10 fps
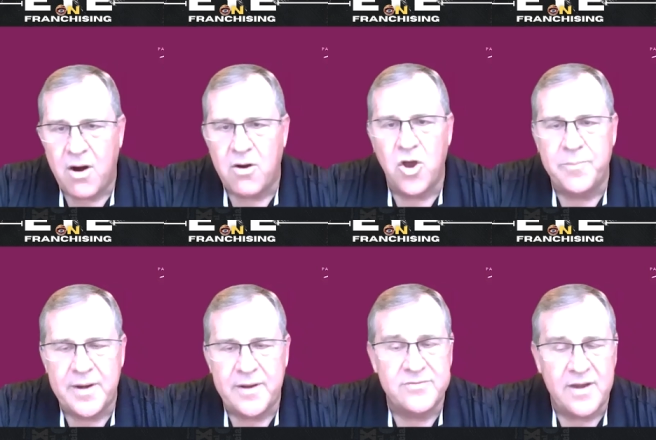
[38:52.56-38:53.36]
our
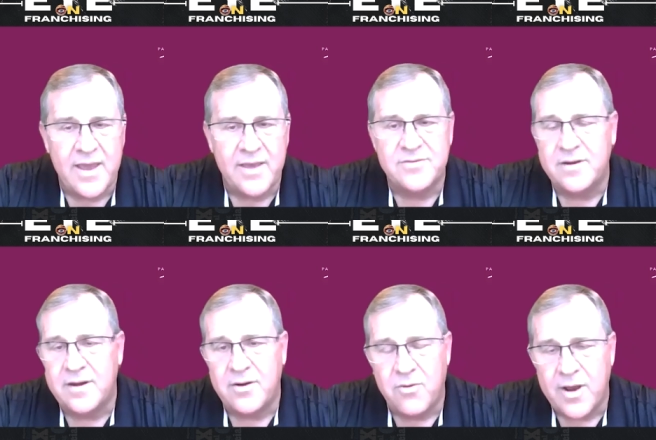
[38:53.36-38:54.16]
openings and has an
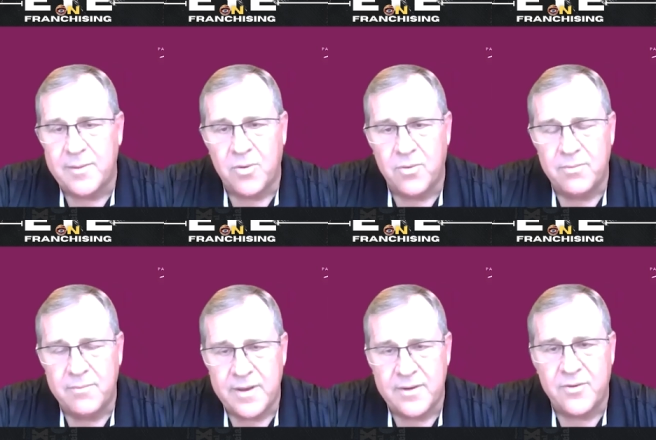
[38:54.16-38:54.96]

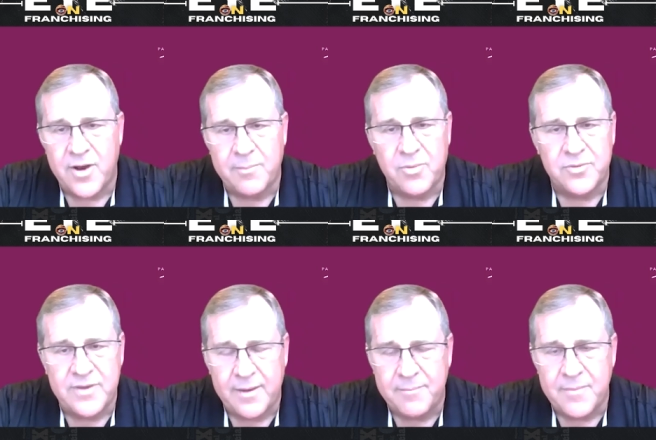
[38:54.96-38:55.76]
incredible, incredible
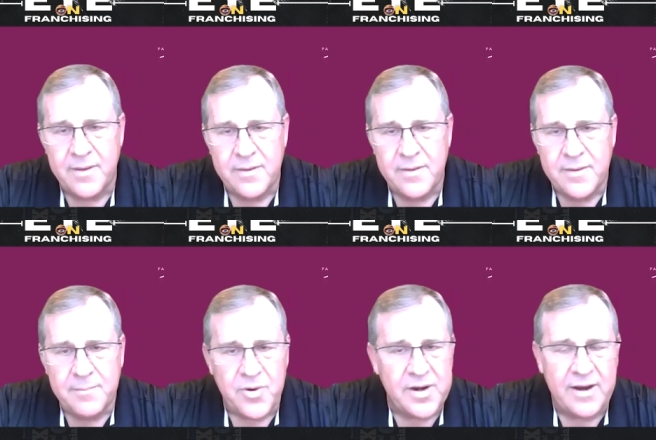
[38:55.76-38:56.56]
team.
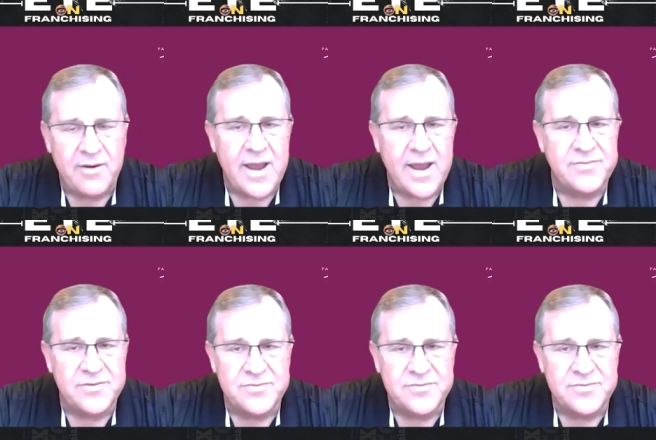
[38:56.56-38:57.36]
Brittany Graff,
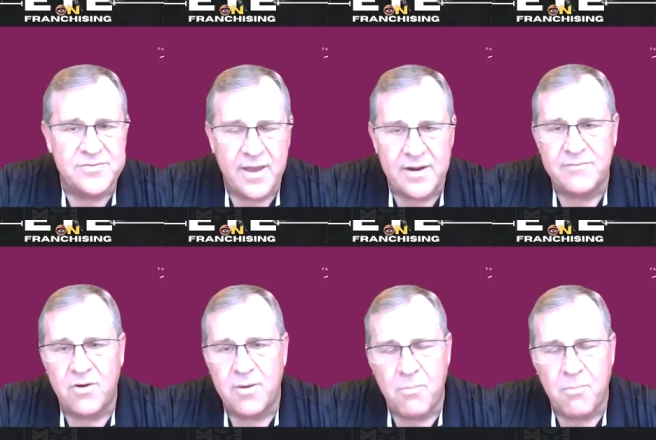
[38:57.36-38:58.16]
who's the
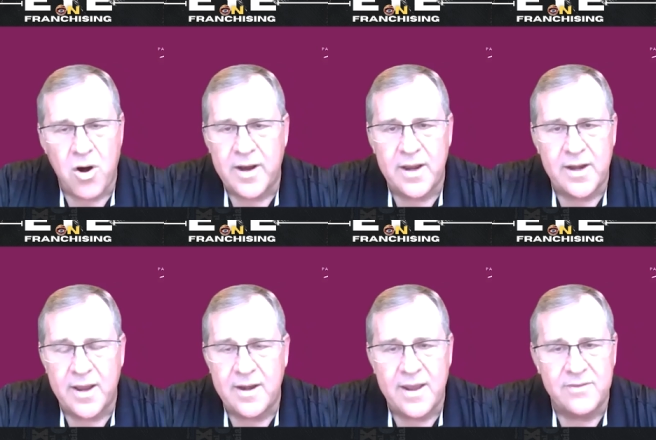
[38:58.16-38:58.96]
head of our
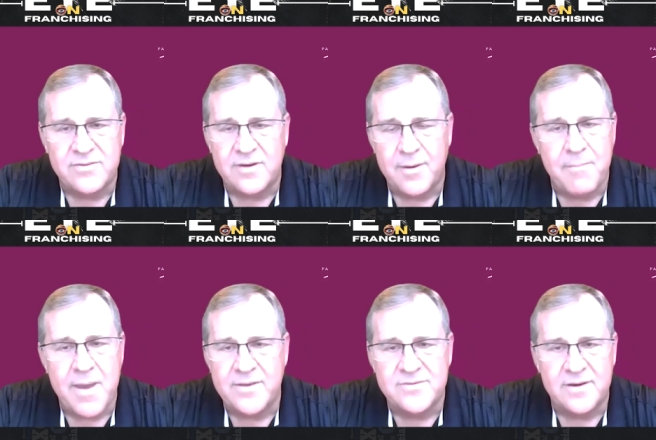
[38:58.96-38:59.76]
marketing and has an
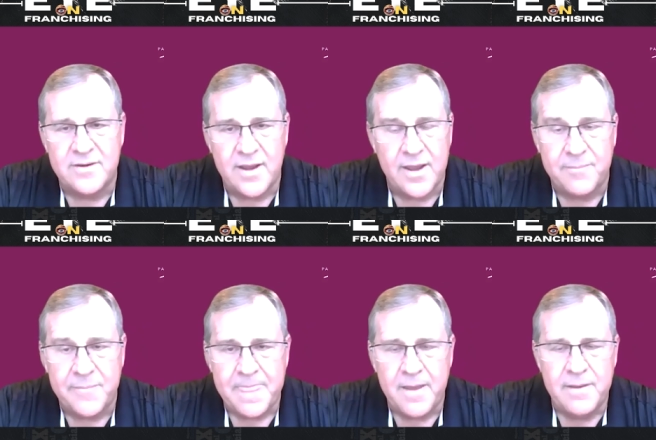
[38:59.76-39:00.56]
amazing
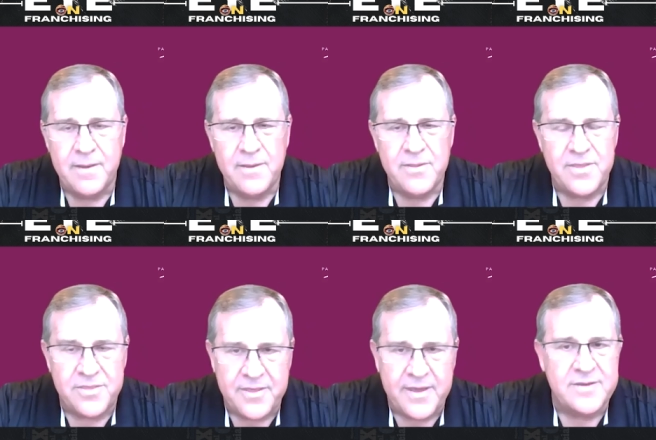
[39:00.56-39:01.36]
team.
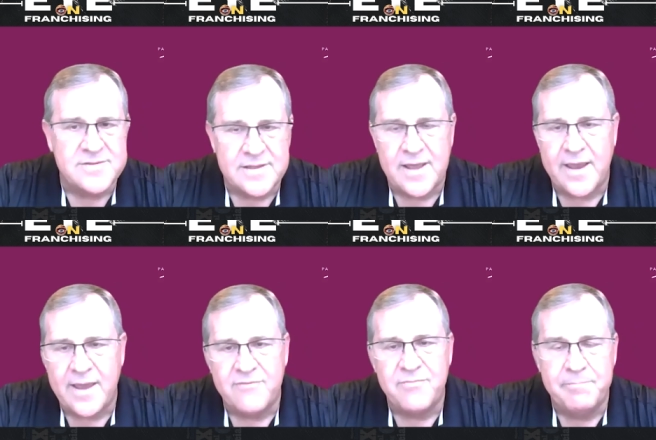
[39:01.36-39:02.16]
The things that
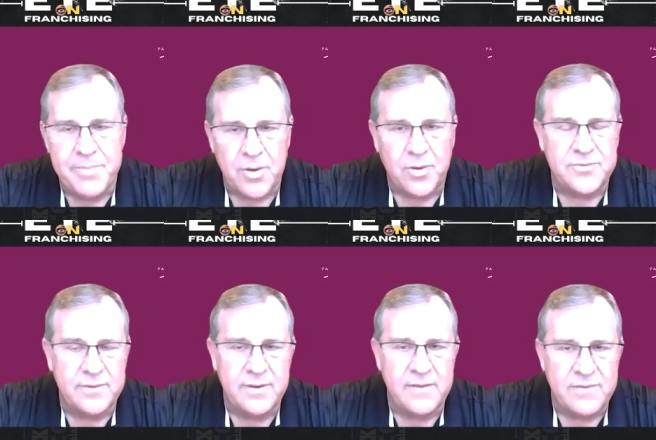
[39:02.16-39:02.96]
they have built
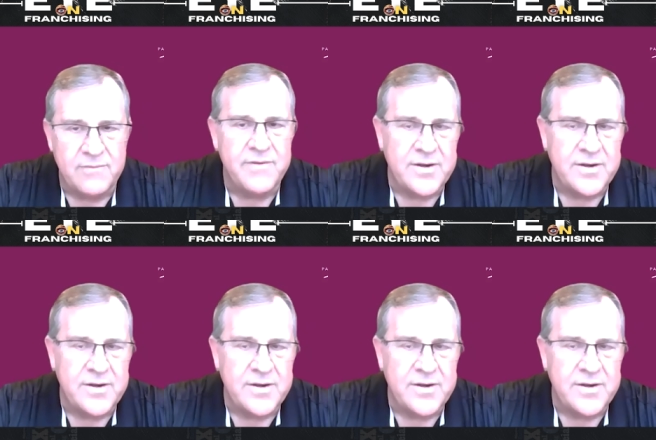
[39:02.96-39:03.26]
and the